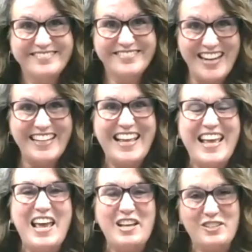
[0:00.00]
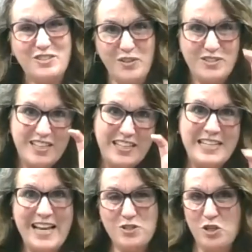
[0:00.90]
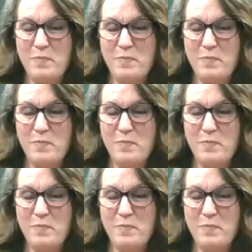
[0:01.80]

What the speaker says: Right? So there's a connection.